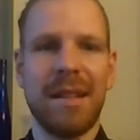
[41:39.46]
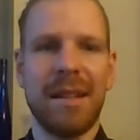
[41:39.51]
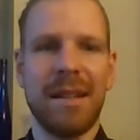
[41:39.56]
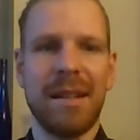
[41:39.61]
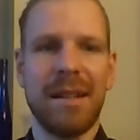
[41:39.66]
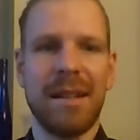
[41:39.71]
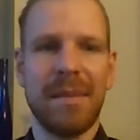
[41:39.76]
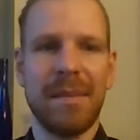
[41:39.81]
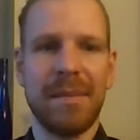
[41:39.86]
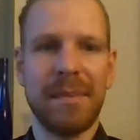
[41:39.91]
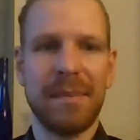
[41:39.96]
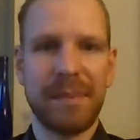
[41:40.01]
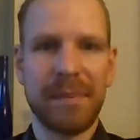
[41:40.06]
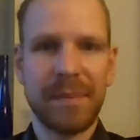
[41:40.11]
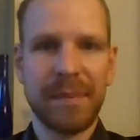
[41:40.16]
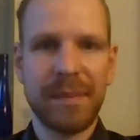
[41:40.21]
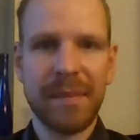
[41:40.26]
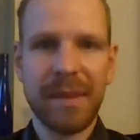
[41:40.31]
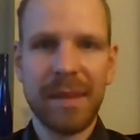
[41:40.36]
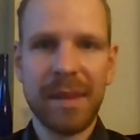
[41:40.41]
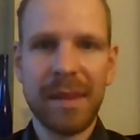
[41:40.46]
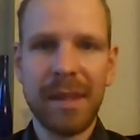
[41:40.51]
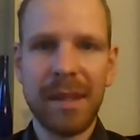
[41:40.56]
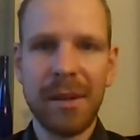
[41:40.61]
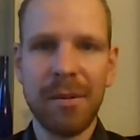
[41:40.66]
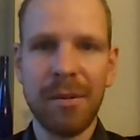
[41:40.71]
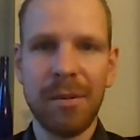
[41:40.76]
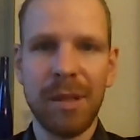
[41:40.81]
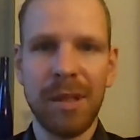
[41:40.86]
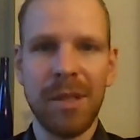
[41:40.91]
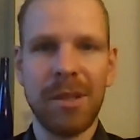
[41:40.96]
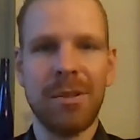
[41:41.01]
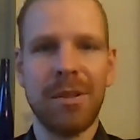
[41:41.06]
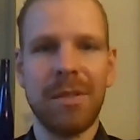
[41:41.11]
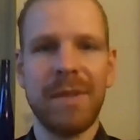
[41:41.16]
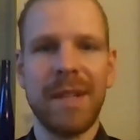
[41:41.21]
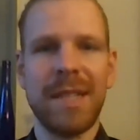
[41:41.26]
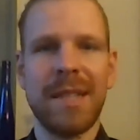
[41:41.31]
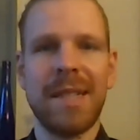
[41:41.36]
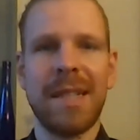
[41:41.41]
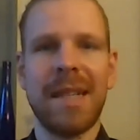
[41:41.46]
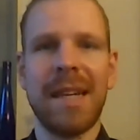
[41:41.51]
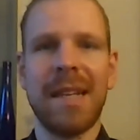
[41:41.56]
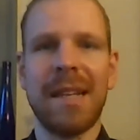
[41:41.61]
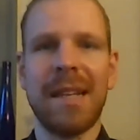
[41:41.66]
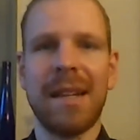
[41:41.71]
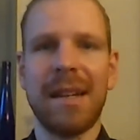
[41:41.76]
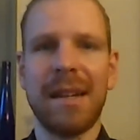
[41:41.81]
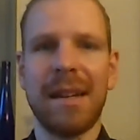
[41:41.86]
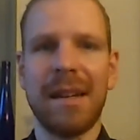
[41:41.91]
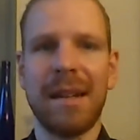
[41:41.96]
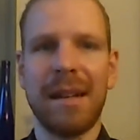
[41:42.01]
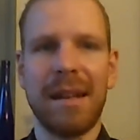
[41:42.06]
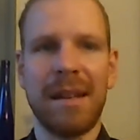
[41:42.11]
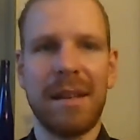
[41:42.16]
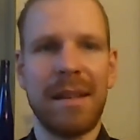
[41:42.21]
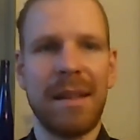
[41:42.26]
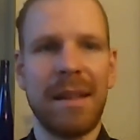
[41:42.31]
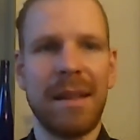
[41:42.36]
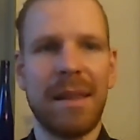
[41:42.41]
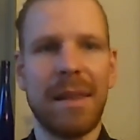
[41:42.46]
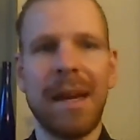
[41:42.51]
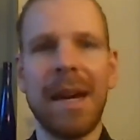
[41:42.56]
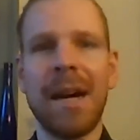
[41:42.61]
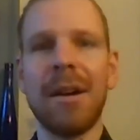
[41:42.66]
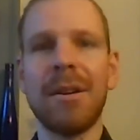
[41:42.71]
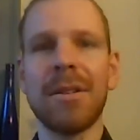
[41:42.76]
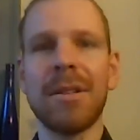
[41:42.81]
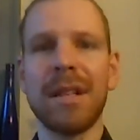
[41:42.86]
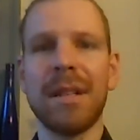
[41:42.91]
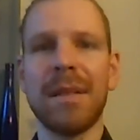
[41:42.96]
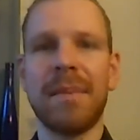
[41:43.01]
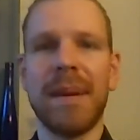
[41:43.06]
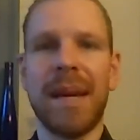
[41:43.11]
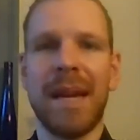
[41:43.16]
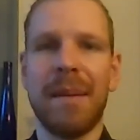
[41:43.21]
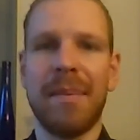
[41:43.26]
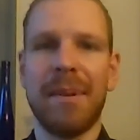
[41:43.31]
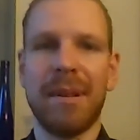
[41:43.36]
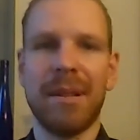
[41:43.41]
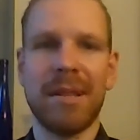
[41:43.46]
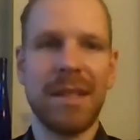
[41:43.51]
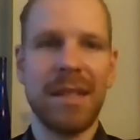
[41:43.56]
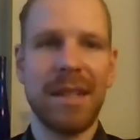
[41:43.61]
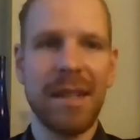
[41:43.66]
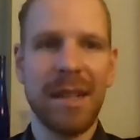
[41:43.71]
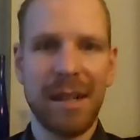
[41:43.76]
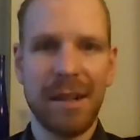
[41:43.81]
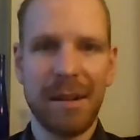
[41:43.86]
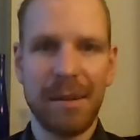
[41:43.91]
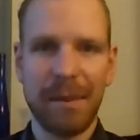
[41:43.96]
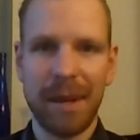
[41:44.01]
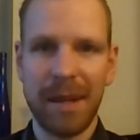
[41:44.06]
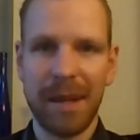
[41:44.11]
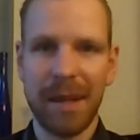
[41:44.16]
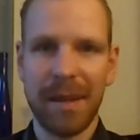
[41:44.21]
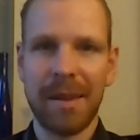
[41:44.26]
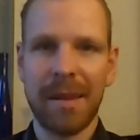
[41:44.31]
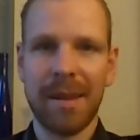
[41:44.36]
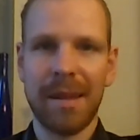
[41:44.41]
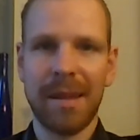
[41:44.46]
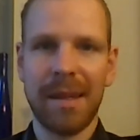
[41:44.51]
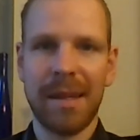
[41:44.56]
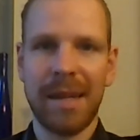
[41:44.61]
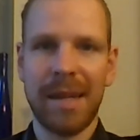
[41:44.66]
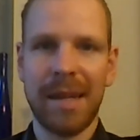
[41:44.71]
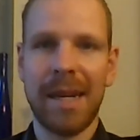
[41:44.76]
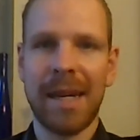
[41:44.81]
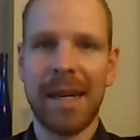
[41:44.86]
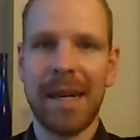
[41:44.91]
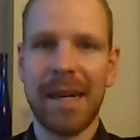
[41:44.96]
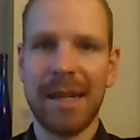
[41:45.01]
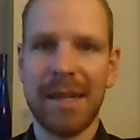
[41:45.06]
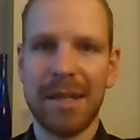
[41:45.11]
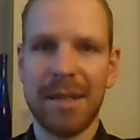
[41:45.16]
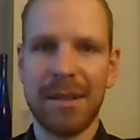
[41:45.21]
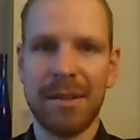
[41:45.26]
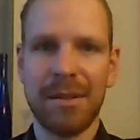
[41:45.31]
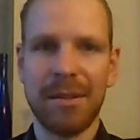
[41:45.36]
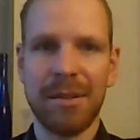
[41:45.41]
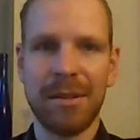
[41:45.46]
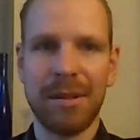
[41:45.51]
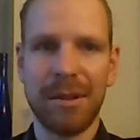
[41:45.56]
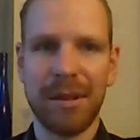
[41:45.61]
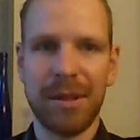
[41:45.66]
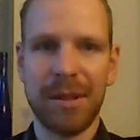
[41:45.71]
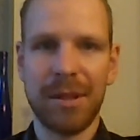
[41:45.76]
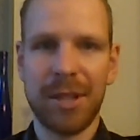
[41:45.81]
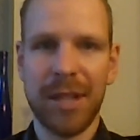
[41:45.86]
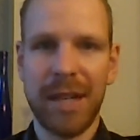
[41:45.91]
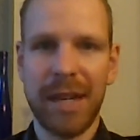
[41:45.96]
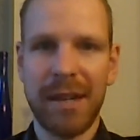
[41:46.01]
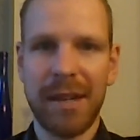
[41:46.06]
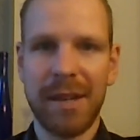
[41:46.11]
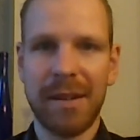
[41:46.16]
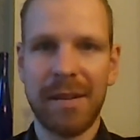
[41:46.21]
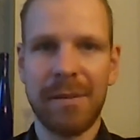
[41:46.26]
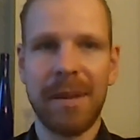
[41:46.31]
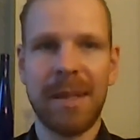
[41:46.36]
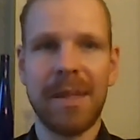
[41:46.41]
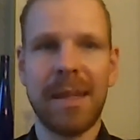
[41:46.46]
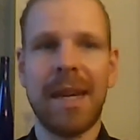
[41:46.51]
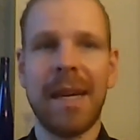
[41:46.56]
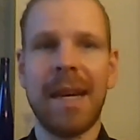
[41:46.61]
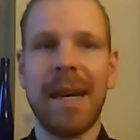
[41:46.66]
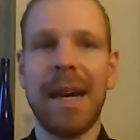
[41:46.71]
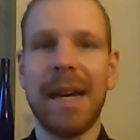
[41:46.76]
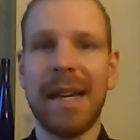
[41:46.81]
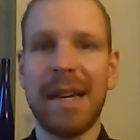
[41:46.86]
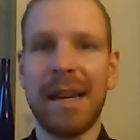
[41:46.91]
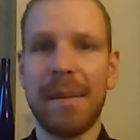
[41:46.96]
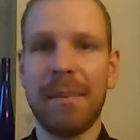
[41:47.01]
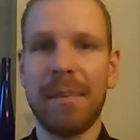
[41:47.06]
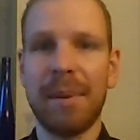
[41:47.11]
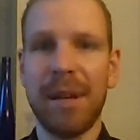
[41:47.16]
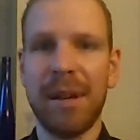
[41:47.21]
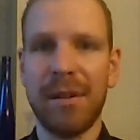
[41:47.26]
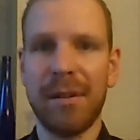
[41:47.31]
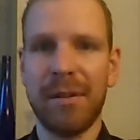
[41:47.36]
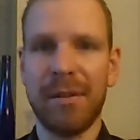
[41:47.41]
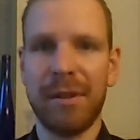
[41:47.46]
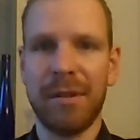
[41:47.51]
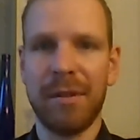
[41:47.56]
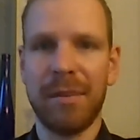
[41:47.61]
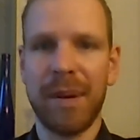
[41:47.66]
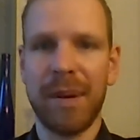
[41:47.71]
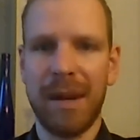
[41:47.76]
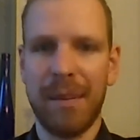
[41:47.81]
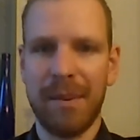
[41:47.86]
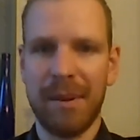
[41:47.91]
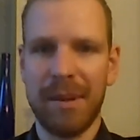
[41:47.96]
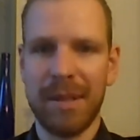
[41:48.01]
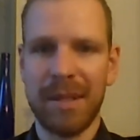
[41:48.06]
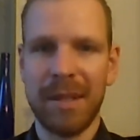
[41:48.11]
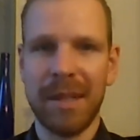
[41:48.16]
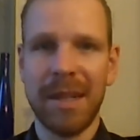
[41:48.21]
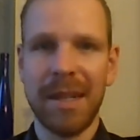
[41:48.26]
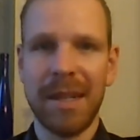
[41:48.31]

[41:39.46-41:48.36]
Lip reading: who wanted to investigate 1,000 papers with AI. So to check whether AI can peer review papers.